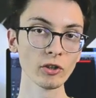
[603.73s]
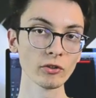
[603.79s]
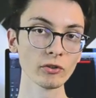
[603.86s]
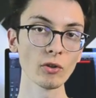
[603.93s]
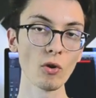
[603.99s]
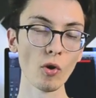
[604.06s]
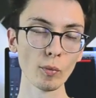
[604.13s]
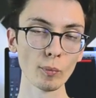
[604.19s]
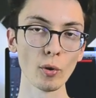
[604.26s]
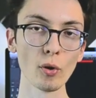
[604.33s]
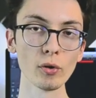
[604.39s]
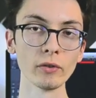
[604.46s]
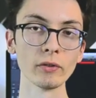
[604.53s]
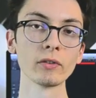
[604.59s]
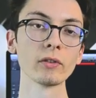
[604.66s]
just on
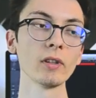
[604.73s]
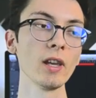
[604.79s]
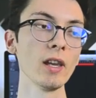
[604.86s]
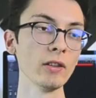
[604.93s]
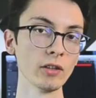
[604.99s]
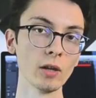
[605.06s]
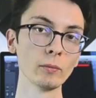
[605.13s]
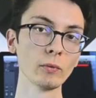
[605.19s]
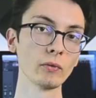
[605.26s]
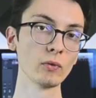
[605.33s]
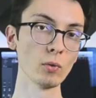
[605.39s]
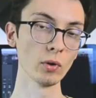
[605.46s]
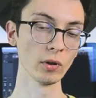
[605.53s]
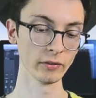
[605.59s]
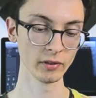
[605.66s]
point in terms of
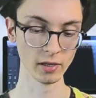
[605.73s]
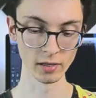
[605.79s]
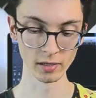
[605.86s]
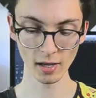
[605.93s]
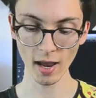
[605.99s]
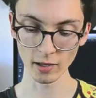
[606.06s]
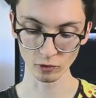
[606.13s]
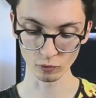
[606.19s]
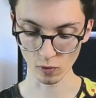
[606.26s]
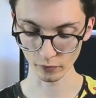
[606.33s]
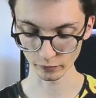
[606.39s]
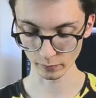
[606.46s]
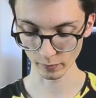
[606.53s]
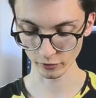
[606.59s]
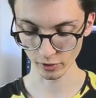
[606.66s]
quality and
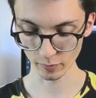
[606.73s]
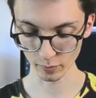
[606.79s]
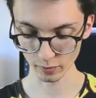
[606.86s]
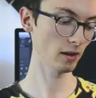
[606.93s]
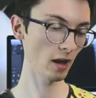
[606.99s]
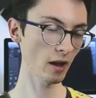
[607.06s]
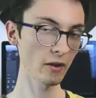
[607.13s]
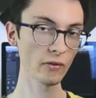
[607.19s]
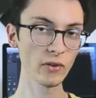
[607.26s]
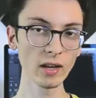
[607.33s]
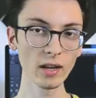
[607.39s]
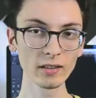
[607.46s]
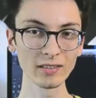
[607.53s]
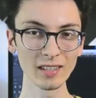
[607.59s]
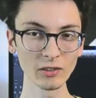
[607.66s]
craftsmanship. I
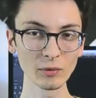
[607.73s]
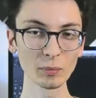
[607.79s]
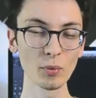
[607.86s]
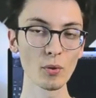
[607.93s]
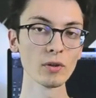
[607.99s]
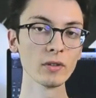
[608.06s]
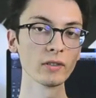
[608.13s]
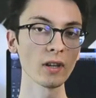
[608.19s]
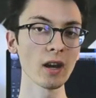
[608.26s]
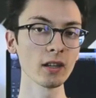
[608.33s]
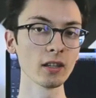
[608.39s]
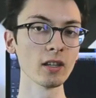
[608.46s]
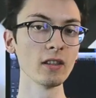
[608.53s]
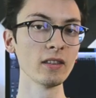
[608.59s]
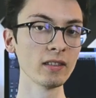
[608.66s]
think at this point I
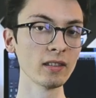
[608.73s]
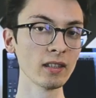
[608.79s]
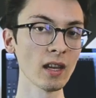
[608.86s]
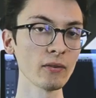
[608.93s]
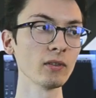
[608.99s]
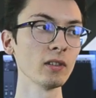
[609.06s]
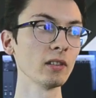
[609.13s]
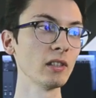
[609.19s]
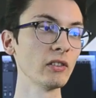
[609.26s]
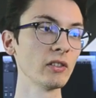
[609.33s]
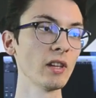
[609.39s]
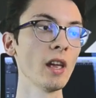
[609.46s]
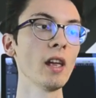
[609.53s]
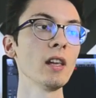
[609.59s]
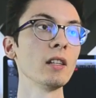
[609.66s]
can definitely
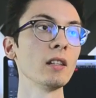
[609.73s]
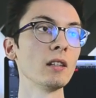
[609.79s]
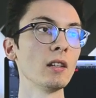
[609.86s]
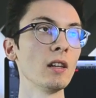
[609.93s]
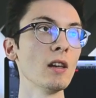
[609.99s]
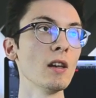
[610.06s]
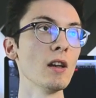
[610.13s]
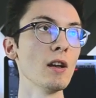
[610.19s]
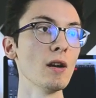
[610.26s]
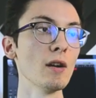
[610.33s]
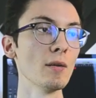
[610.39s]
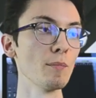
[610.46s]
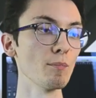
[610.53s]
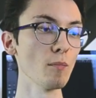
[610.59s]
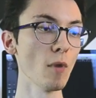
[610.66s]
say
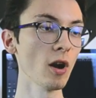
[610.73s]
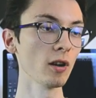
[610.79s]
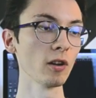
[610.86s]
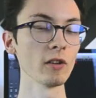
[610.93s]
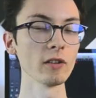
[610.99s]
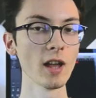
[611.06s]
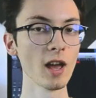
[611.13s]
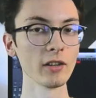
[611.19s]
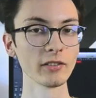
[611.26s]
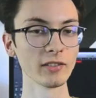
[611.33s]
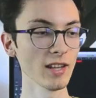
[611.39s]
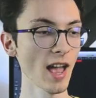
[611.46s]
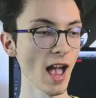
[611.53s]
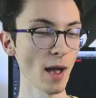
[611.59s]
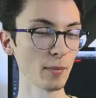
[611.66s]
Markline has
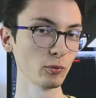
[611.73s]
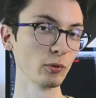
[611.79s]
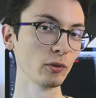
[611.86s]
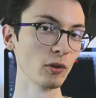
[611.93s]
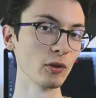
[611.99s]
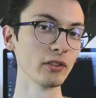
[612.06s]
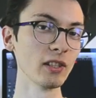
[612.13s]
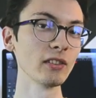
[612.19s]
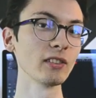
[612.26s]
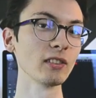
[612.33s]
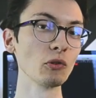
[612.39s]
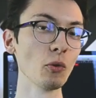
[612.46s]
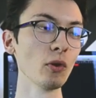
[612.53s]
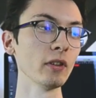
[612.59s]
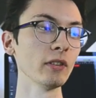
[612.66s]
an absolute
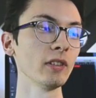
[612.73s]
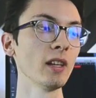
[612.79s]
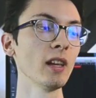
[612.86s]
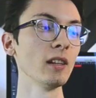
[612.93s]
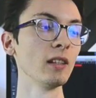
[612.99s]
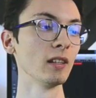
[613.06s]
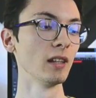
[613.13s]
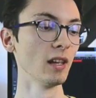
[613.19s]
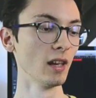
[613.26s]
consistent quality,